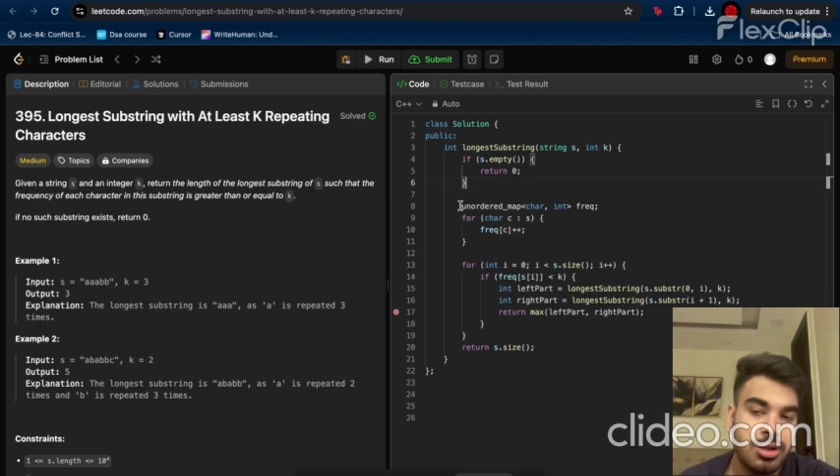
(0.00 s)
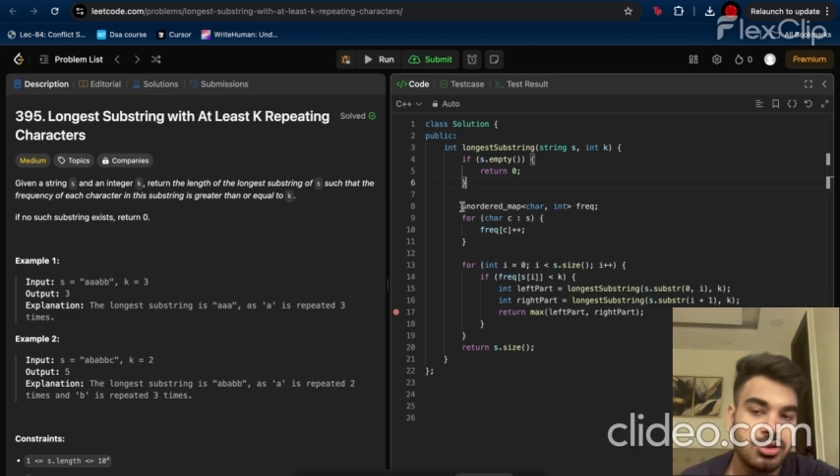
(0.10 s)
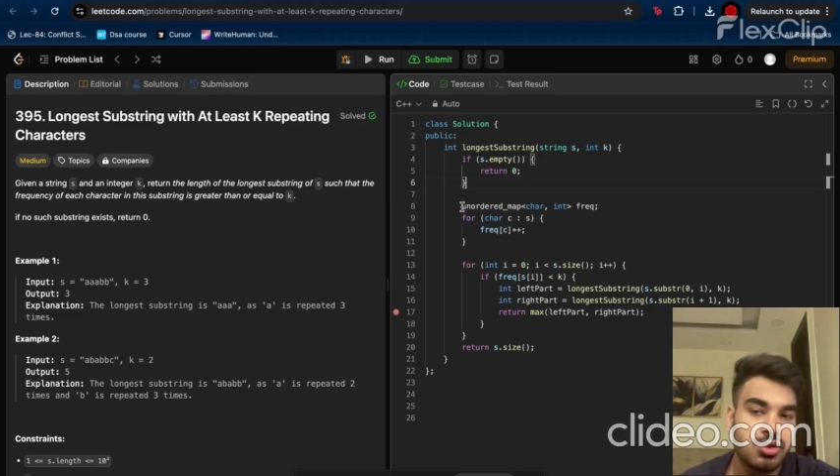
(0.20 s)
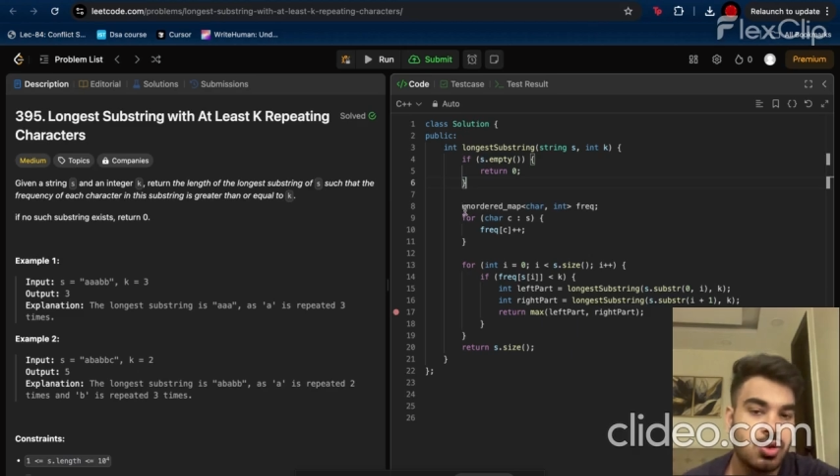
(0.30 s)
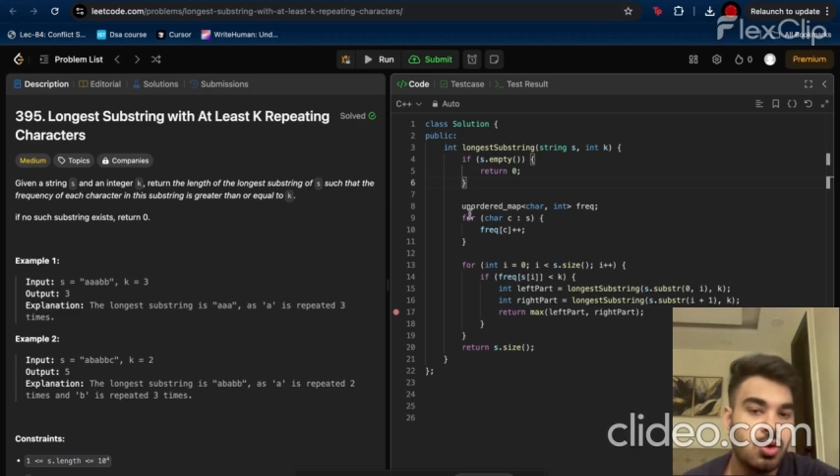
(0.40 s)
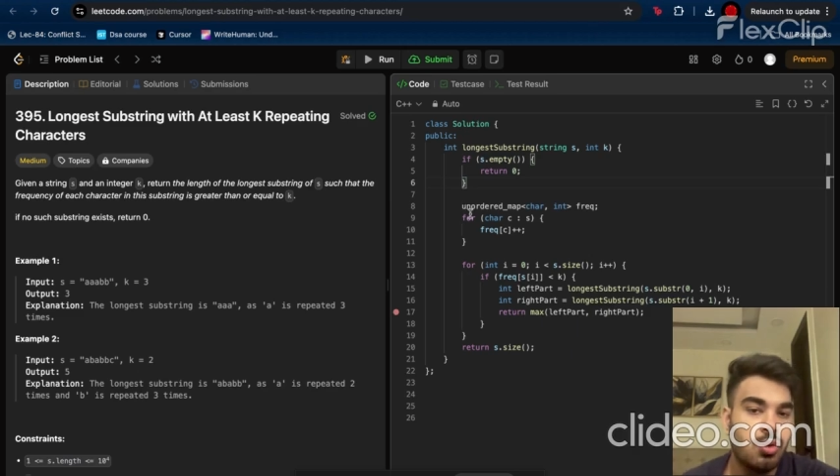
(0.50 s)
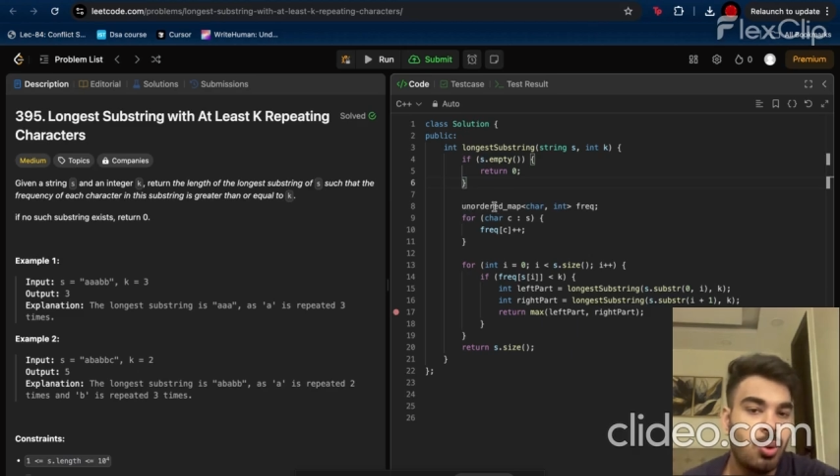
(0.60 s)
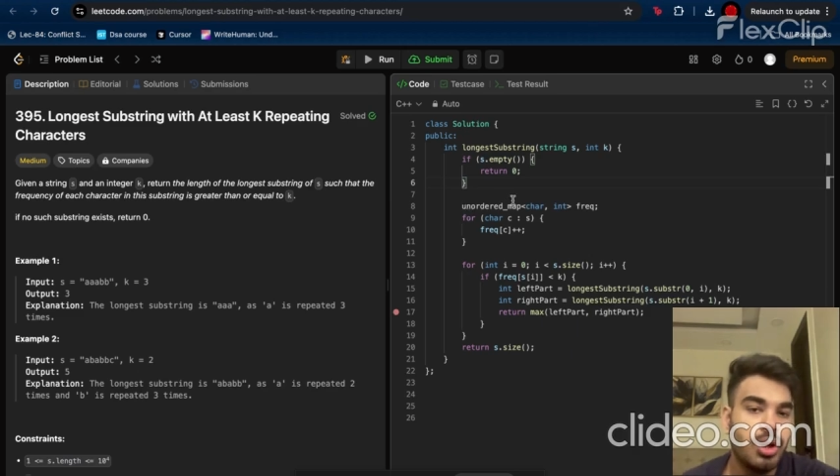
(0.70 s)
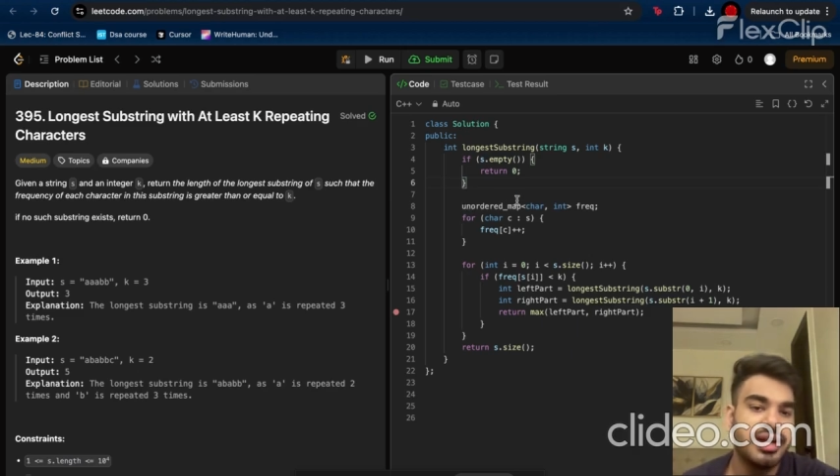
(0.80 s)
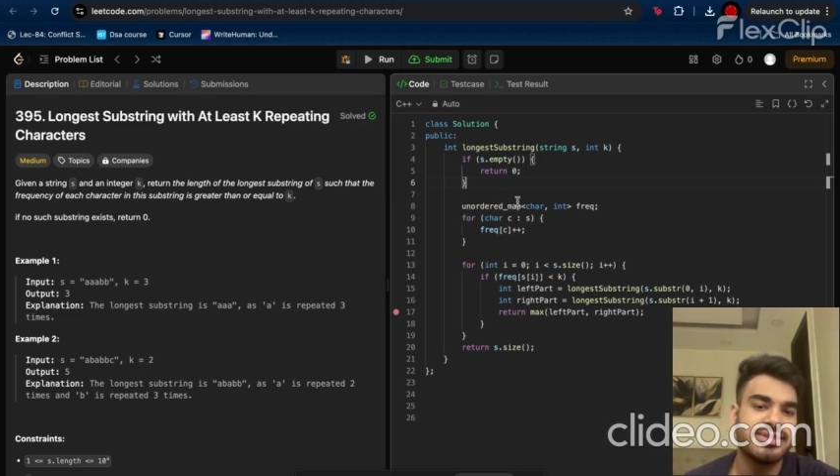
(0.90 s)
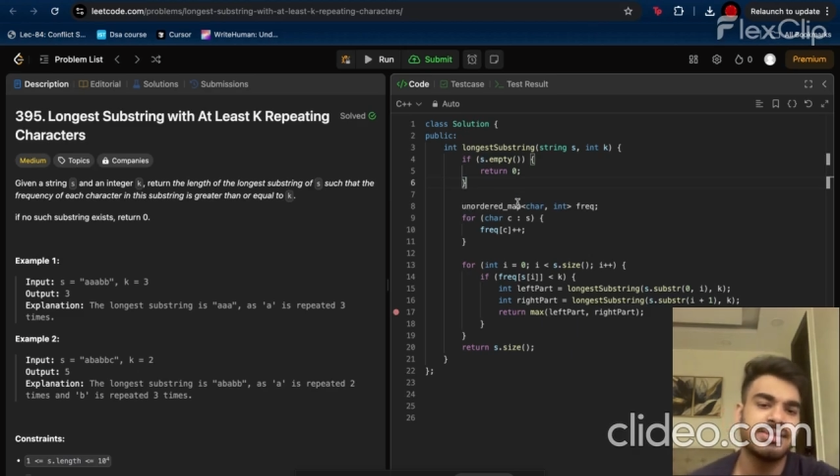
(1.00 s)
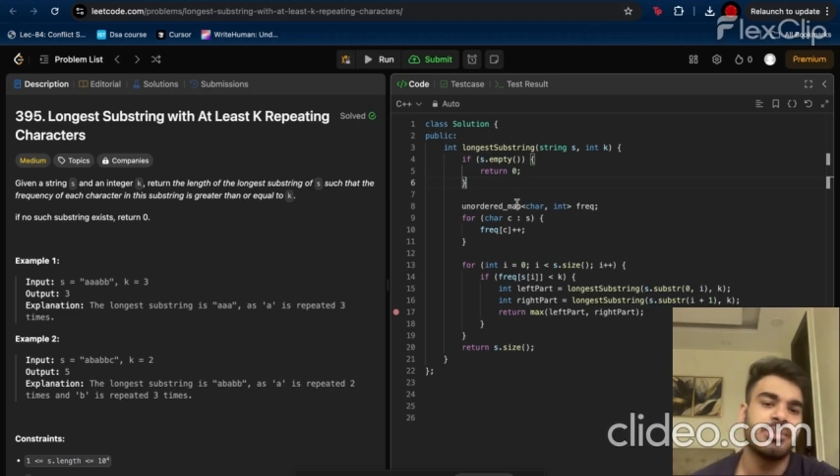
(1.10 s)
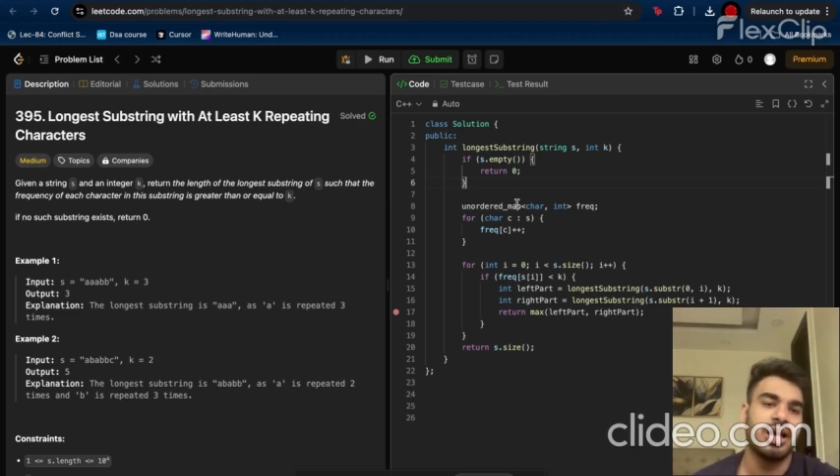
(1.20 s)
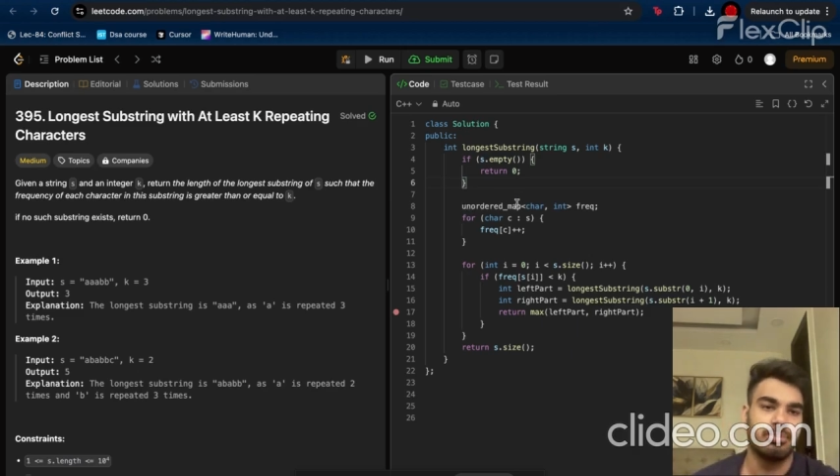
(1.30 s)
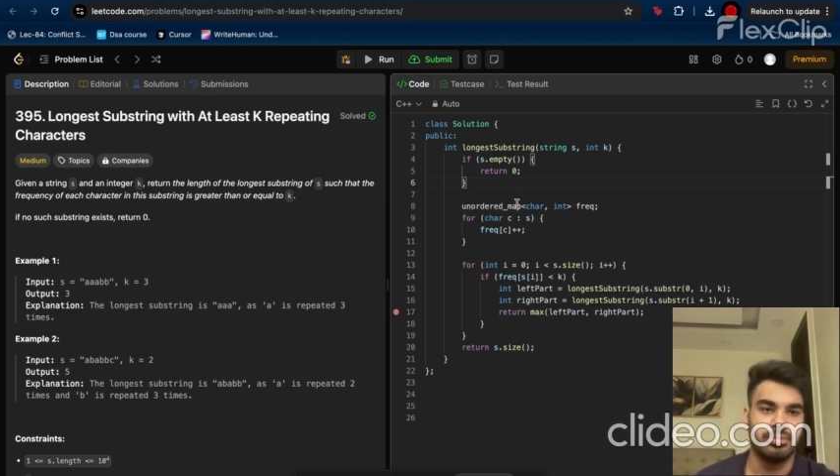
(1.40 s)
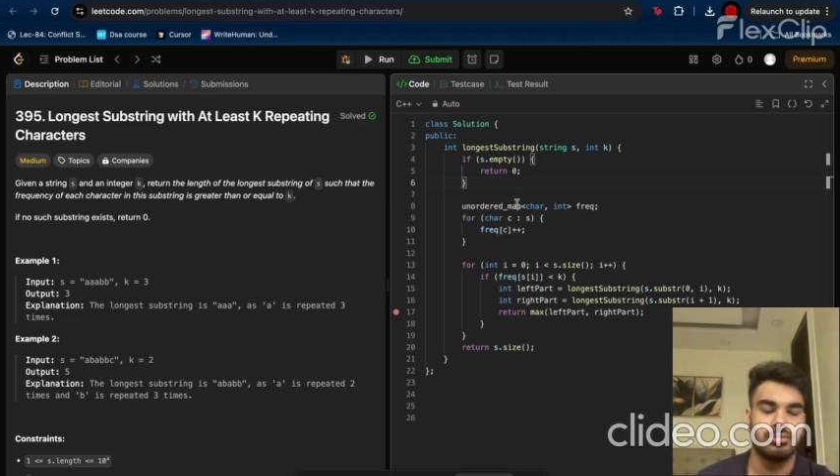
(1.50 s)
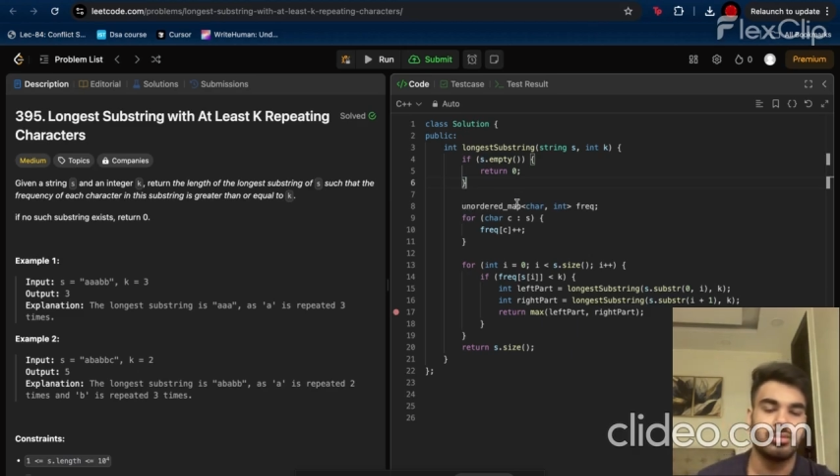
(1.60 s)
So, what is a map?